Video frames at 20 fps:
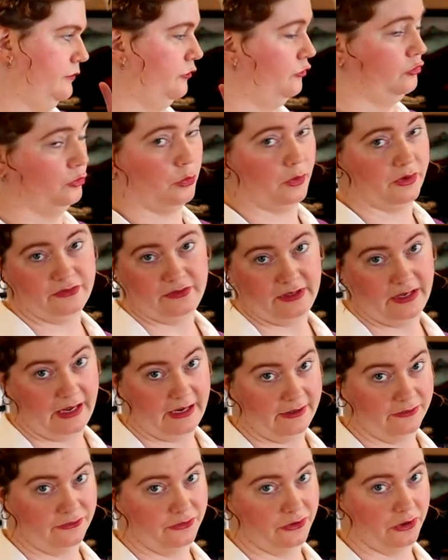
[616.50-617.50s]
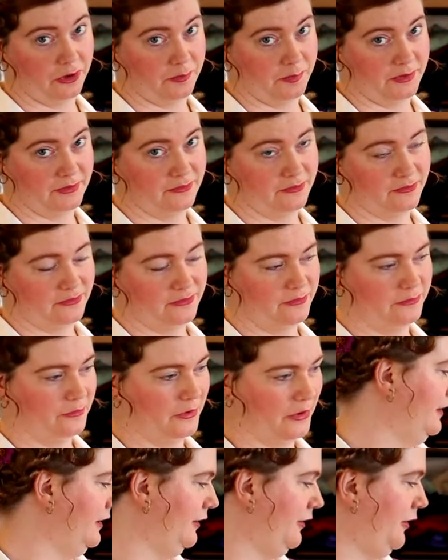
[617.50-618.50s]
28 garments
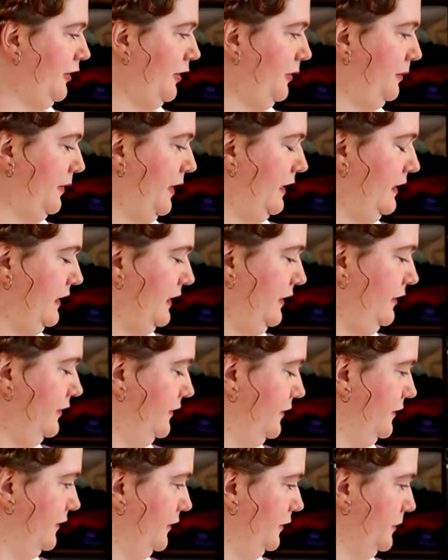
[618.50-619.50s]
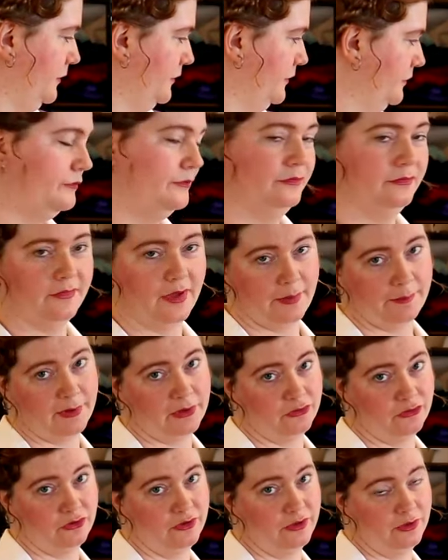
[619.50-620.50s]
on my list. I
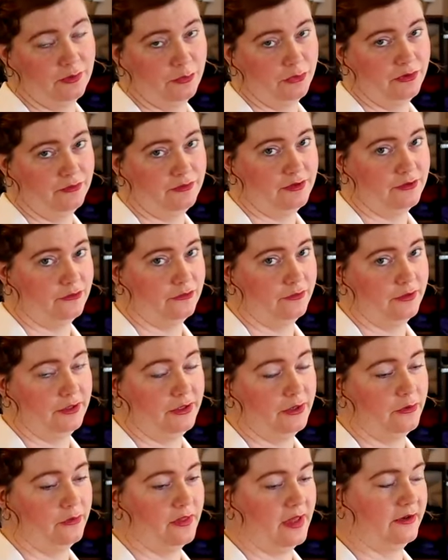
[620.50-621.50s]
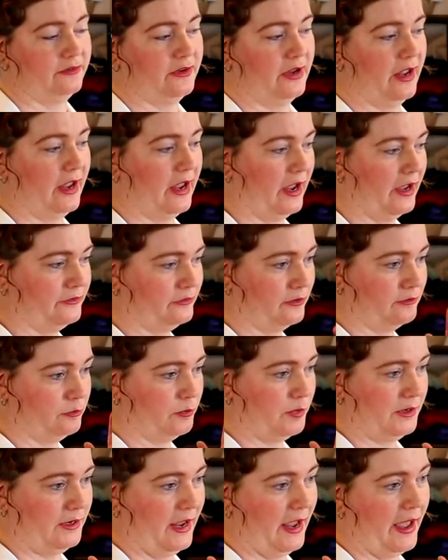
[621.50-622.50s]
mentioned in a previous video that as I've
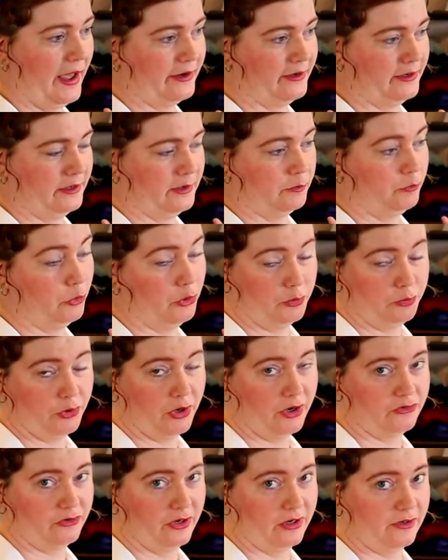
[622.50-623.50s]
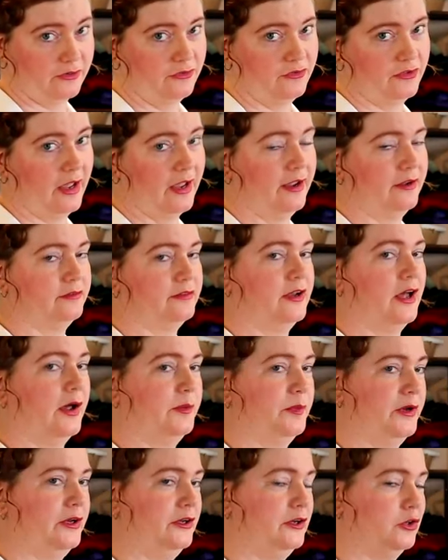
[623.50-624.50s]
been adding more projects, I have not
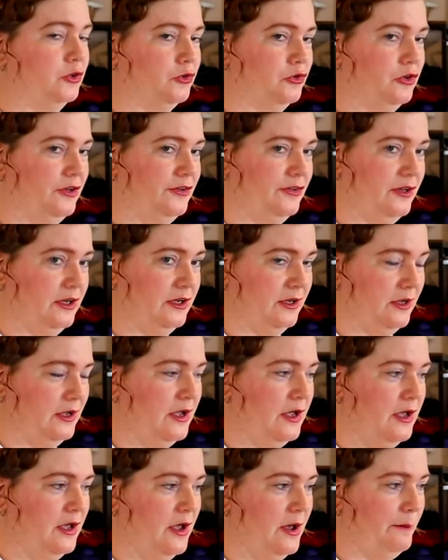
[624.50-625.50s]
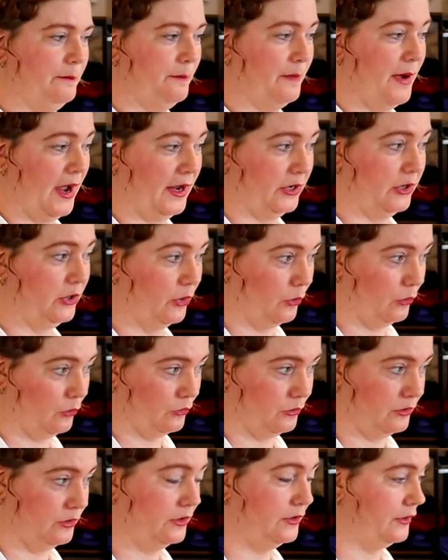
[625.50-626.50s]
been increasing my
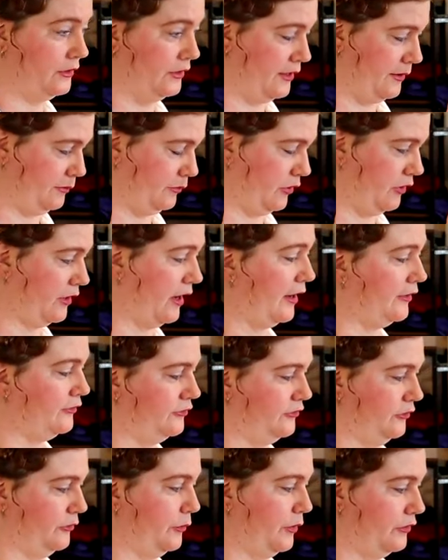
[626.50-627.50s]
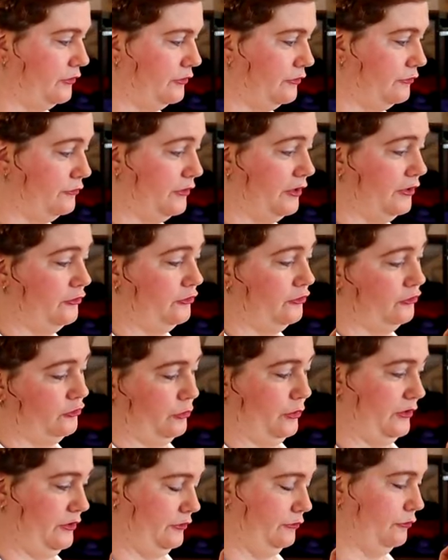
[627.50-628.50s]
goal number. I still want to finish
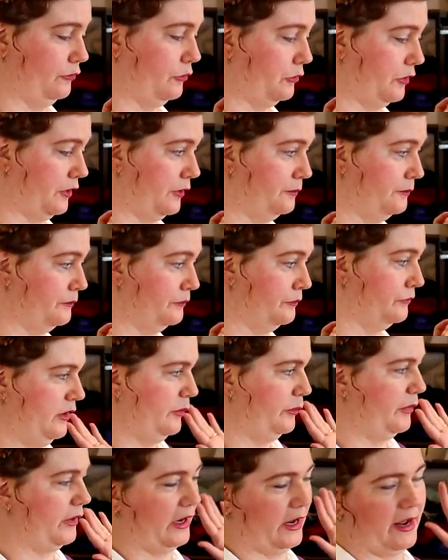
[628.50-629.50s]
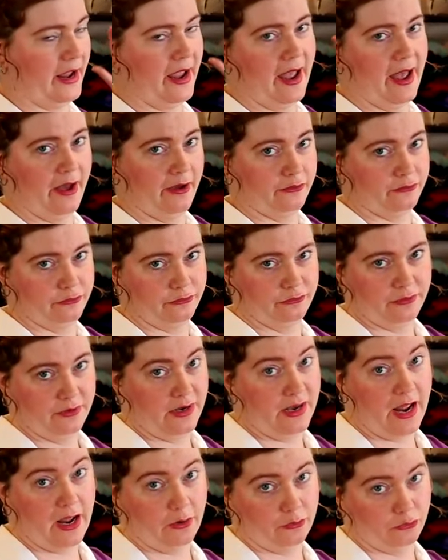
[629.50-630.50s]
24, but I have
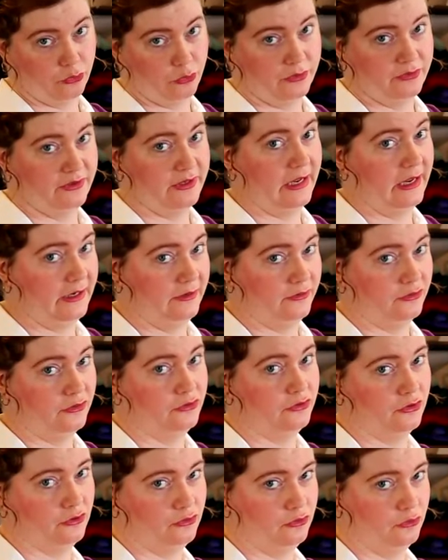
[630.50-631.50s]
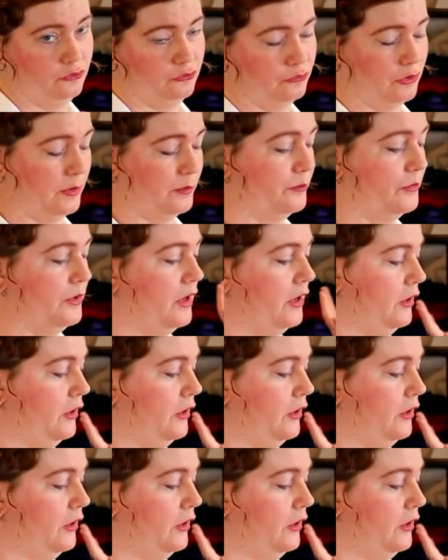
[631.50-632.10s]
now 28 to choose from,